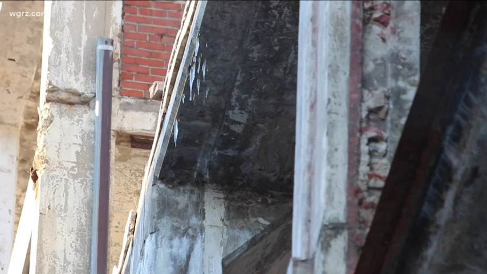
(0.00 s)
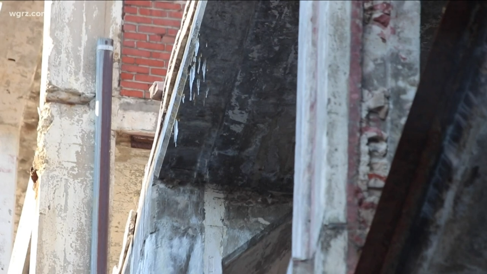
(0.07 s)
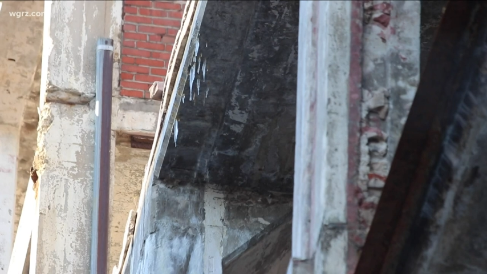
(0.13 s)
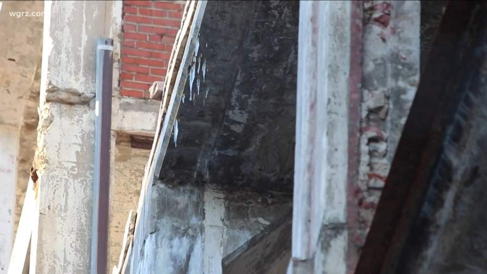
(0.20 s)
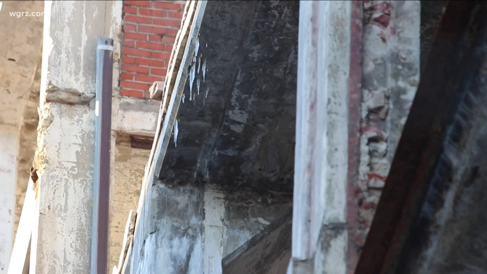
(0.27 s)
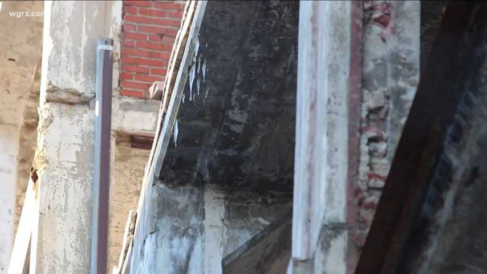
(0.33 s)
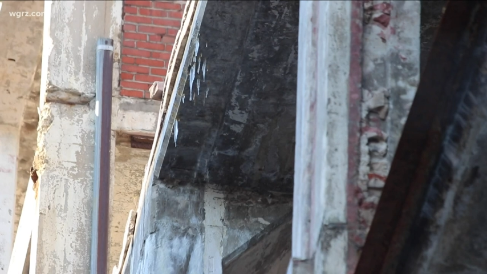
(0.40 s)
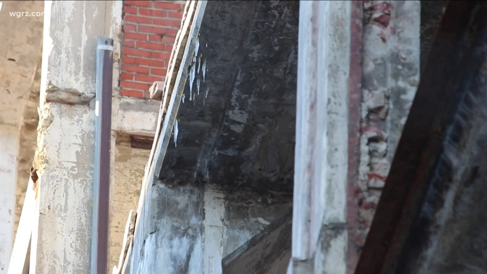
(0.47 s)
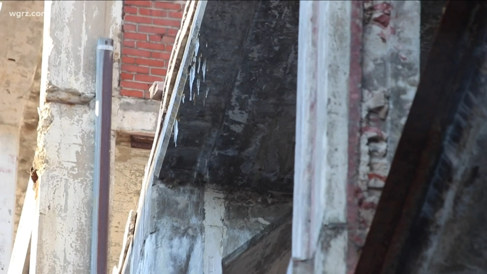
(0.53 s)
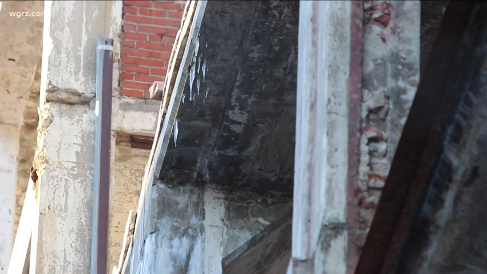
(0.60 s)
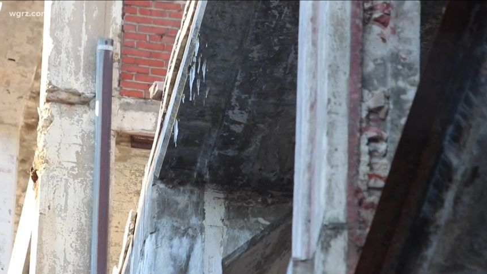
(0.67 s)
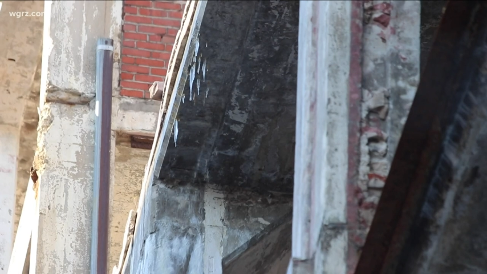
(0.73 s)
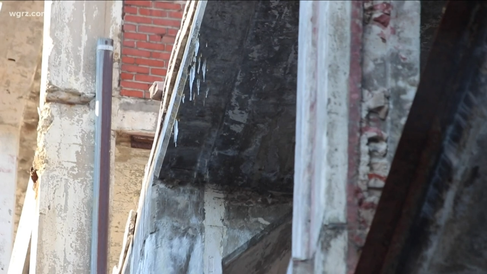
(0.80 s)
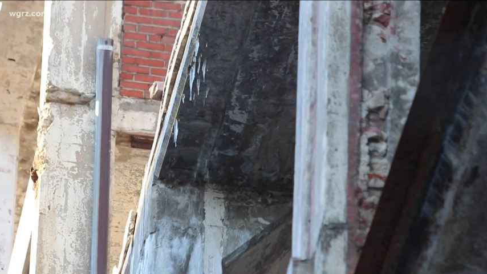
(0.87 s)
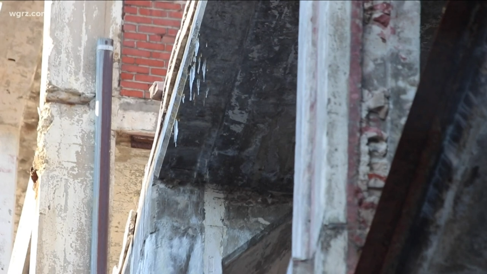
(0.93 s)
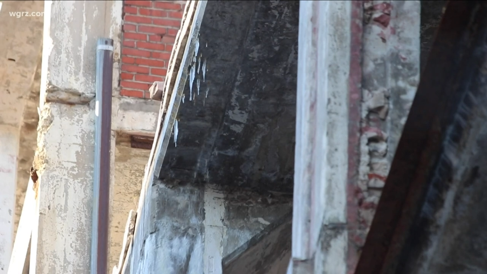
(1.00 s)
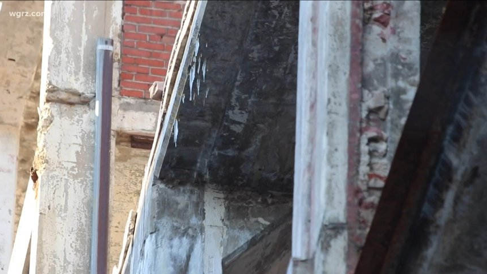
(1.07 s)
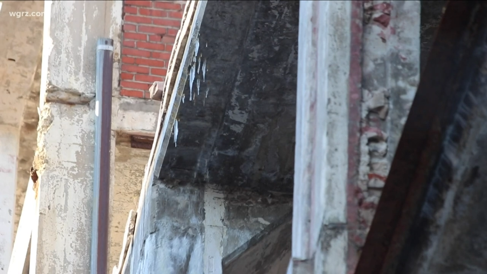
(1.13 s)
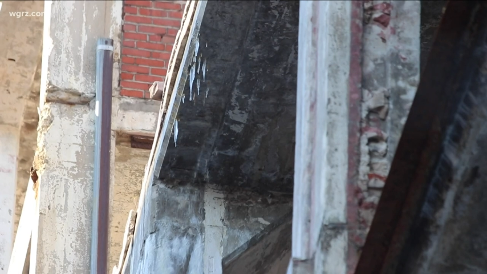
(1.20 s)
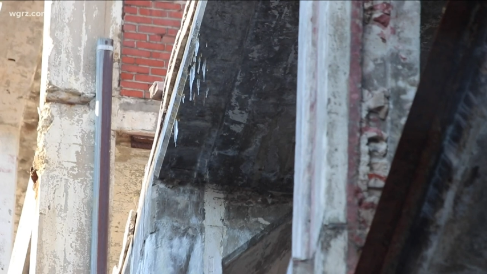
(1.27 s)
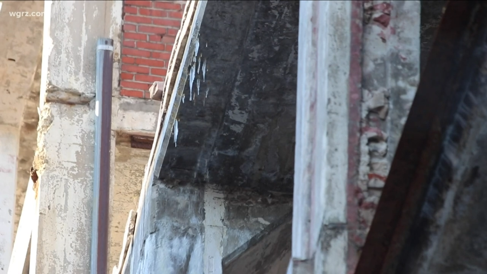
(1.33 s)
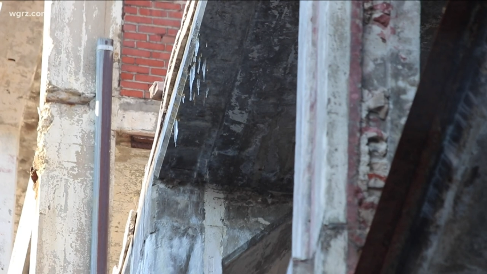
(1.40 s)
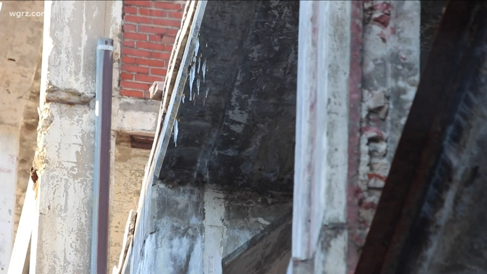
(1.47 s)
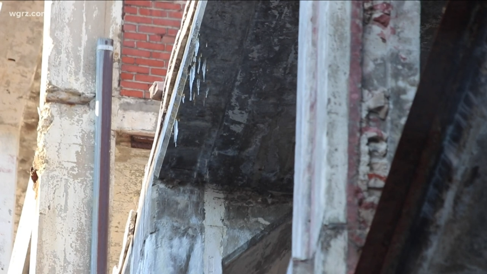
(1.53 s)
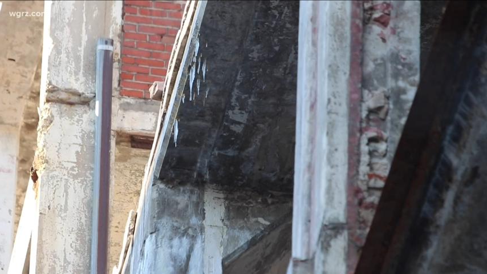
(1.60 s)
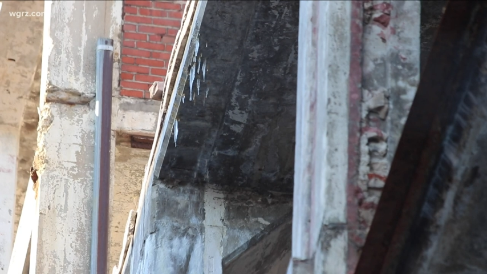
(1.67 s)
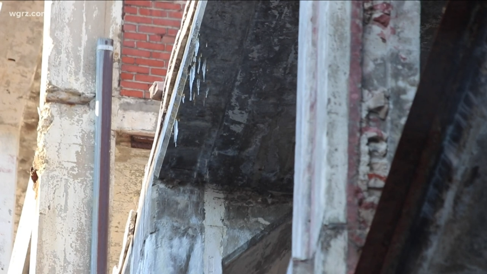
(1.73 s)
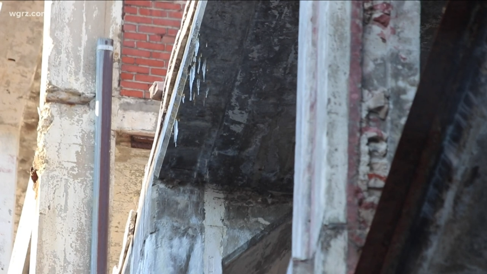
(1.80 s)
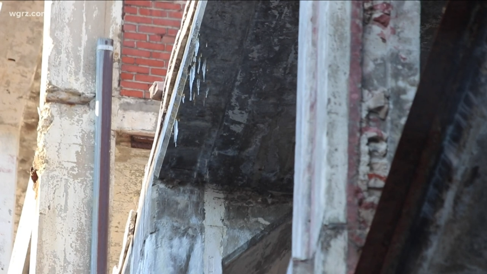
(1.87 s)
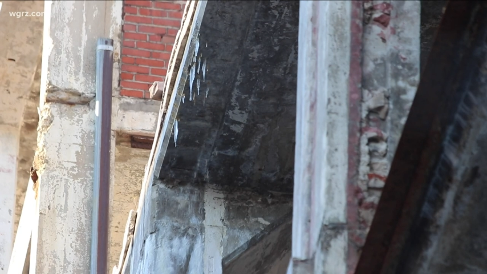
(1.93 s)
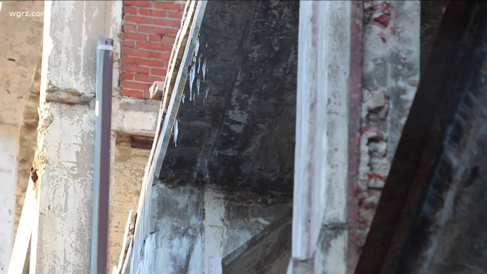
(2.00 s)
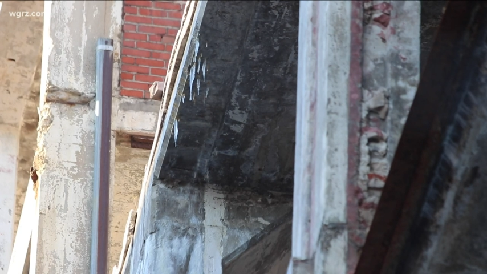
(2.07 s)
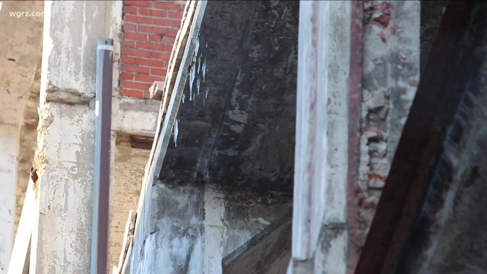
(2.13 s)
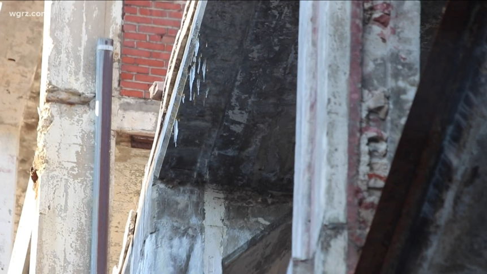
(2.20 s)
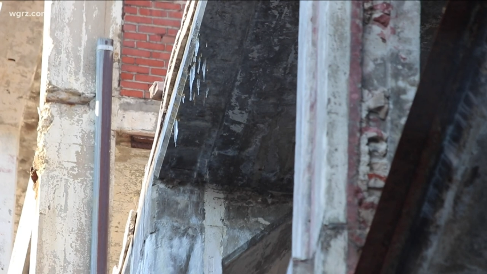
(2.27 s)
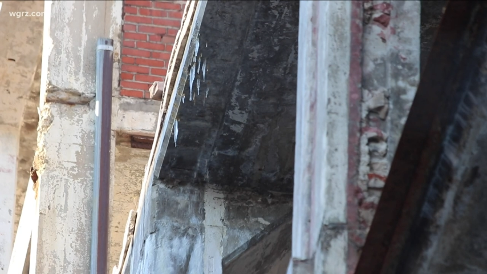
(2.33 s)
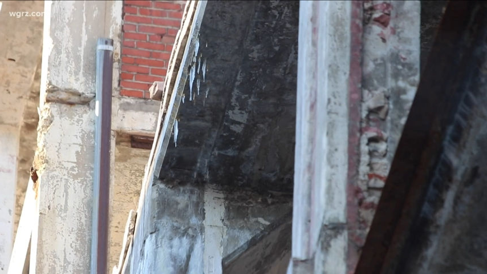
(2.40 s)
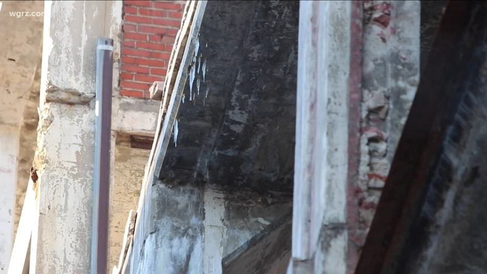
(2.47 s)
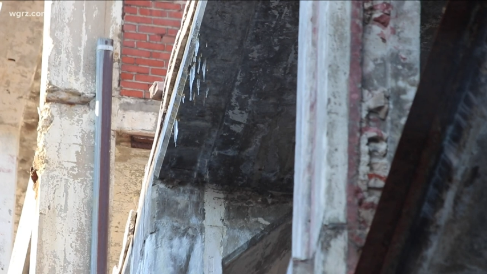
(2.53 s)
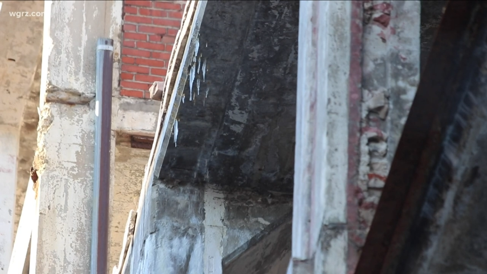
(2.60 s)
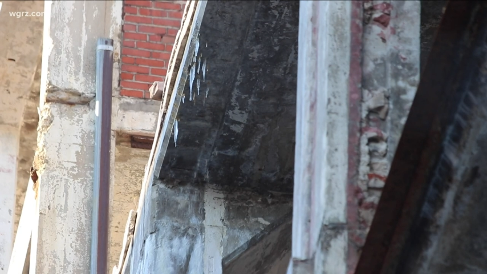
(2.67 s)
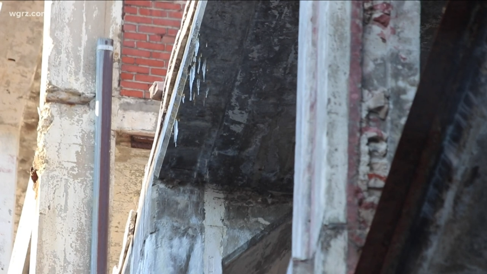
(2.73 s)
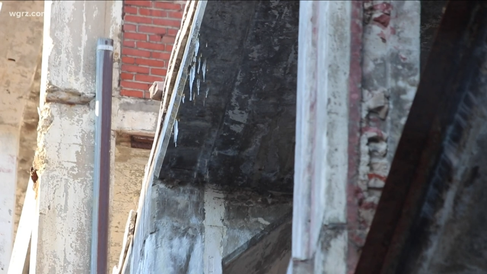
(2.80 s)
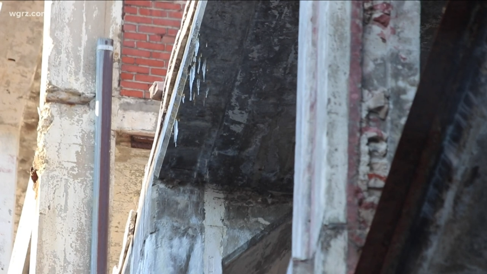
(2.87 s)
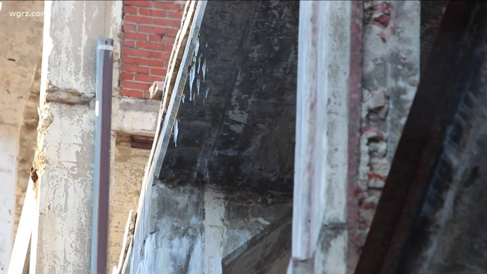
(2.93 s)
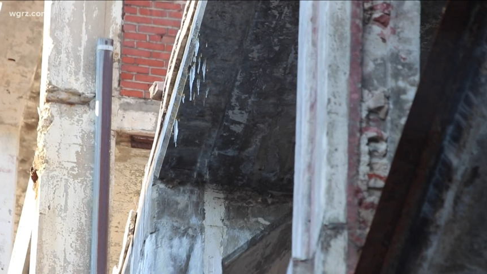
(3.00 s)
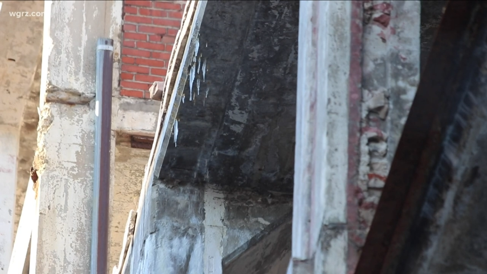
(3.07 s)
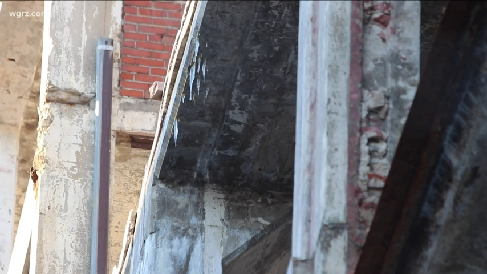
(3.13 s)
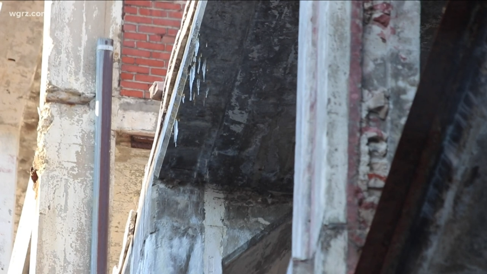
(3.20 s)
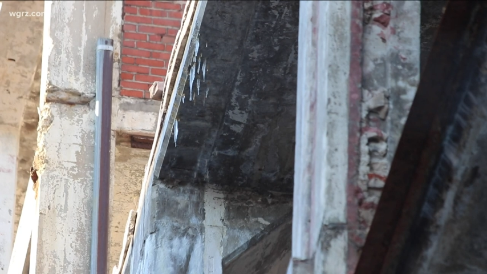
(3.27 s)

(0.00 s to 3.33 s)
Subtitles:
(no speaker visible)